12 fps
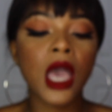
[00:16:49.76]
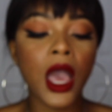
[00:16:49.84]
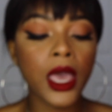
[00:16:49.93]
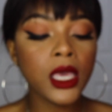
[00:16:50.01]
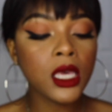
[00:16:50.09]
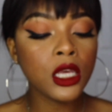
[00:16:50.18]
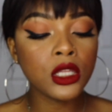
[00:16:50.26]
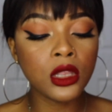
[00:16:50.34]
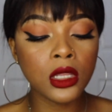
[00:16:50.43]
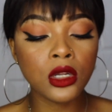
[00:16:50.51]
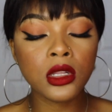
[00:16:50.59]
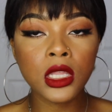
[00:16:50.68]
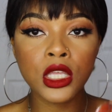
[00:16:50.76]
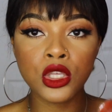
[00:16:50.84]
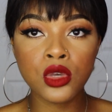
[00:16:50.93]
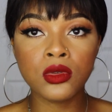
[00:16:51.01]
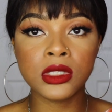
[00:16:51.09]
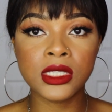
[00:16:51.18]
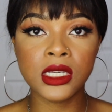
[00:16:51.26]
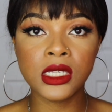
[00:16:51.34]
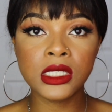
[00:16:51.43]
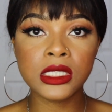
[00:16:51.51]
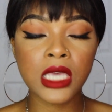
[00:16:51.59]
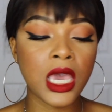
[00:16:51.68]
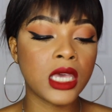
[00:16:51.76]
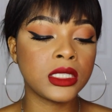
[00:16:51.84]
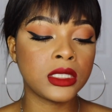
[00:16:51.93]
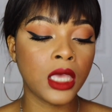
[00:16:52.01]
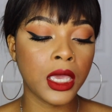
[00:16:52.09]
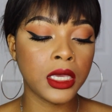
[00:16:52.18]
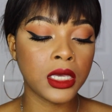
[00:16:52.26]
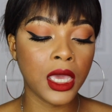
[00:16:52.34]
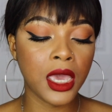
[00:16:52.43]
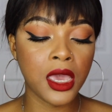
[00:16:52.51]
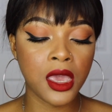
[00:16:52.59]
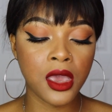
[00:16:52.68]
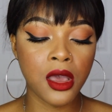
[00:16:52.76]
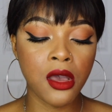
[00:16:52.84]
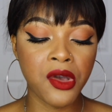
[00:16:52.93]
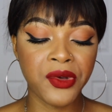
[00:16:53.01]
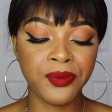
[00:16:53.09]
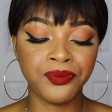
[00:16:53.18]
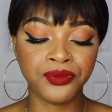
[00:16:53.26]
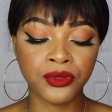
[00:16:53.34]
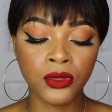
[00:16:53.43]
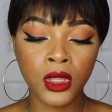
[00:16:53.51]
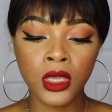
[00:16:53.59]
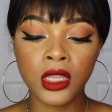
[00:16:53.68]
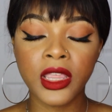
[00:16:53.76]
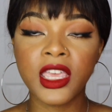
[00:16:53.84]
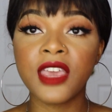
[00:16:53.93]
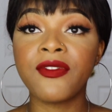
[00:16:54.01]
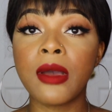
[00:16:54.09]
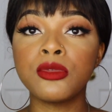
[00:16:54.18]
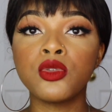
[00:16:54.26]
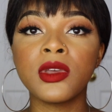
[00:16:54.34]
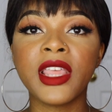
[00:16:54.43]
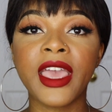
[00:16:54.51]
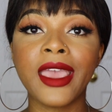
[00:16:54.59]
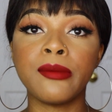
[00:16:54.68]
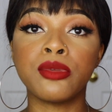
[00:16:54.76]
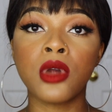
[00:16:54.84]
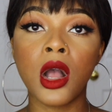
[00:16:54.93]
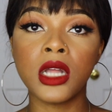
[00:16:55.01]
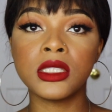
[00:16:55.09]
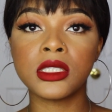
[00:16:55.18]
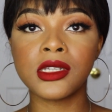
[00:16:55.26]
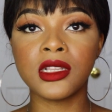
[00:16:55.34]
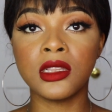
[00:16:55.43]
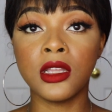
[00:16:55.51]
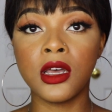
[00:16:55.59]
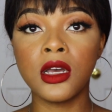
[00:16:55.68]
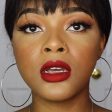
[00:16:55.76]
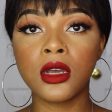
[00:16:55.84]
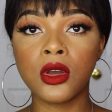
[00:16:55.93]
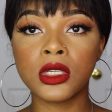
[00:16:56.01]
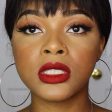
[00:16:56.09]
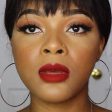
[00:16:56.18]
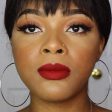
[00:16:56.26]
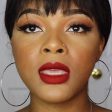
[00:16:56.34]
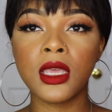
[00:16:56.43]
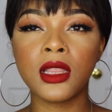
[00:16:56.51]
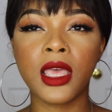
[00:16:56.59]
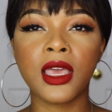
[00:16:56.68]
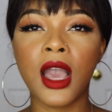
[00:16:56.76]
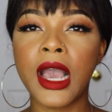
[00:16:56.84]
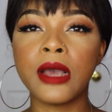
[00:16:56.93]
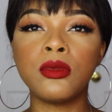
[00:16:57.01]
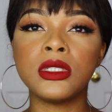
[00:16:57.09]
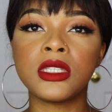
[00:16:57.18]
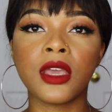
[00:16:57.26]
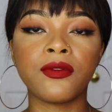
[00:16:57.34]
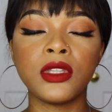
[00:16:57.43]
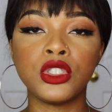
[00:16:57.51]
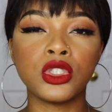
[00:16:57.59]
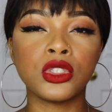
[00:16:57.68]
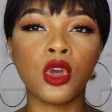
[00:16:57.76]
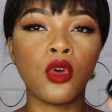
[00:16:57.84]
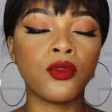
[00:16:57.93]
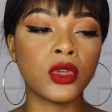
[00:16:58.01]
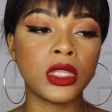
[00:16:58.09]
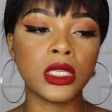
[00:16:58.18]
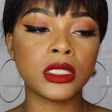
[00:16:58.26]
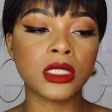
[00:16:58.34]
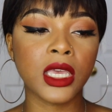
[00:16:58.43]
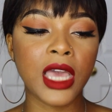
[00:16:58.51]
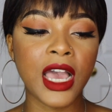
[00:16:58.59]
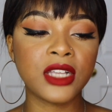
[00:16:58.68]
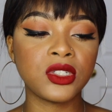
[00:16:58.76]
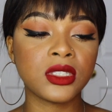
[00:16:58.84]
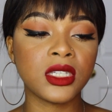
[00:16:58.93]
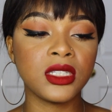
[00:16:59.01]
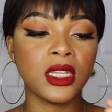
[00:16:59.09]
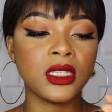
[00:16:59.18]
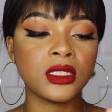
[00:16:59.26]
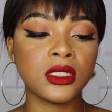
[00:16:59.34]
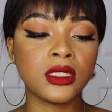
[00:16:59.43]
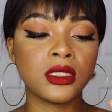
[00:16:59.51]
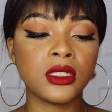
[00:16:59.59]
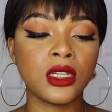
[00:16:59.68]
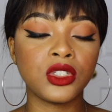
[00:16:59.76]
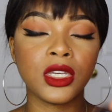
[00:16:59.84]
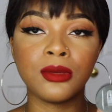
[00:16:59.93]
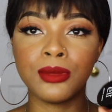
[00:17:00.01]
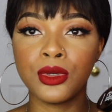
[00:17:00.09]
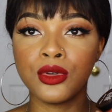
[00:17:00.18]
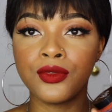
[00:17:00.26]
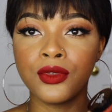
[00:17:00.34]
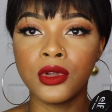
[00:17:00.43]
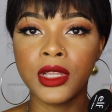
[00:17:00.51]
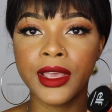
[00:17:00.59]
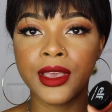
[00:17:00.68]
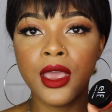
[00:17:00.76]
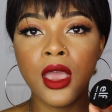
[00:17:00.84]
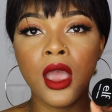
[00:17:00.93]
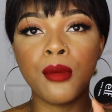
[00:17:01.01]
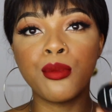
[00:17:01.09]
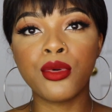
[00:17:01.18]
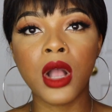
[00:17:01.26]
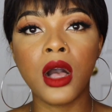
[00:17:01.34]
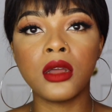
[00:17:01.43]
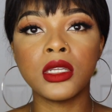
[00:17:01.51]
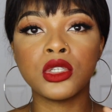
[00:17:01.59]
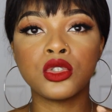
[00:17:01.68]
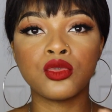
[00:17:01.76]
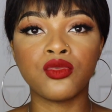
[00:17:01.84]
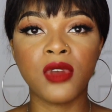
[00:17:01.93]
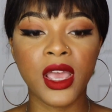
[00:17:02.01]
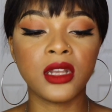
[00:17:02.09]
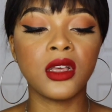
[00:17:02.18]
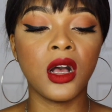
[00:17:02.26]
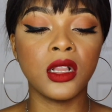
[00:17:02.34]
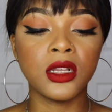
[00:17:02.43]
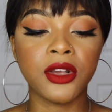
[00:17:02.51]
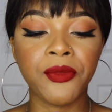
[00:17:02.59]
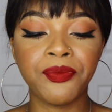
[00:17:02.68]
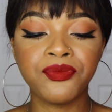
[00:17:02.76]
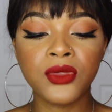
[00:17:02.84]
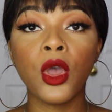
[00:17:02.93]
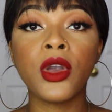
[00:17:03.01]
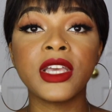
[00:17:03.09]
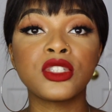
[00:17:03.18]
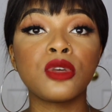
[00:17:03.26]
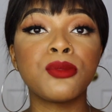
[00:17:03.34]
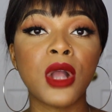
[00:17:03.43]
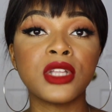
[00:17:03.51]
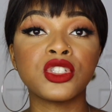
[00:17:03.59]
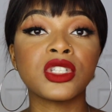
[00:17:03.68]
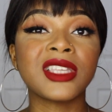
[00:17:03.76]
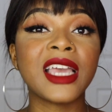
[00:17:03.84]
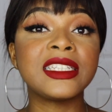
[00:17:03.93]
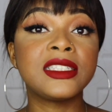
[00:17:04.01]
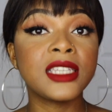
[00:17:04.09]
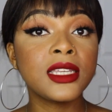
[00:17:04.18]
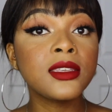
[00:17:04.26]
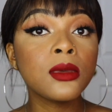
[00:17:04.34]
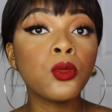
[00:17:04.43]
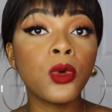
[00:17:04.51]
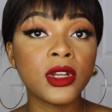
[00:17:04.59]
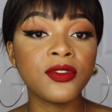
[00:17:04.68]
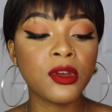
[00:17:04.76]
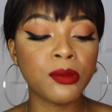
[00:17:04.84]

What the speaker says: I could literally use this as like a like if I'm doing like a bronzed look or something, like I would definitely just go for this. Like I just think that this is such a beautiful like brownish red color. Okay, so bronzers, I did get one of their